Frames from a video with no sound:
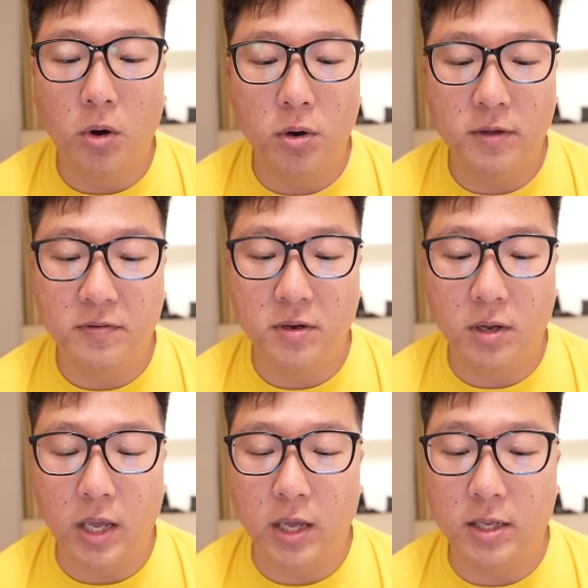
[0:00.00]
or even
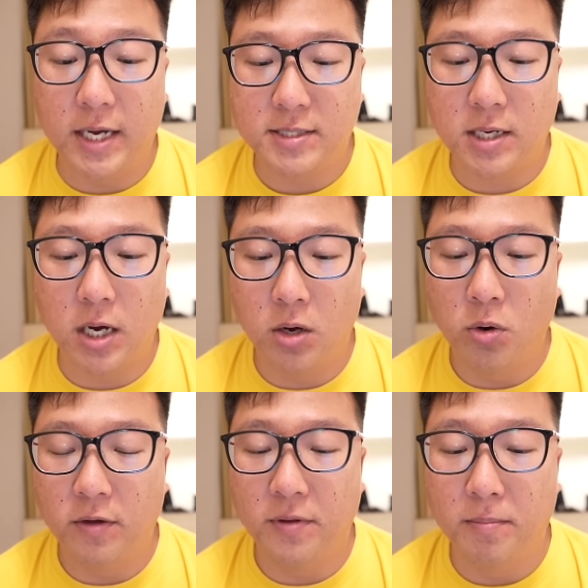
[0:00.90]
a Duskull
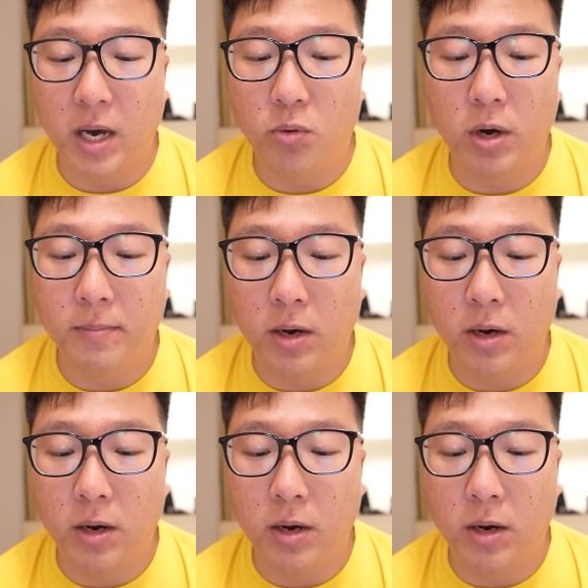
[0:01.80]
or even Mawile.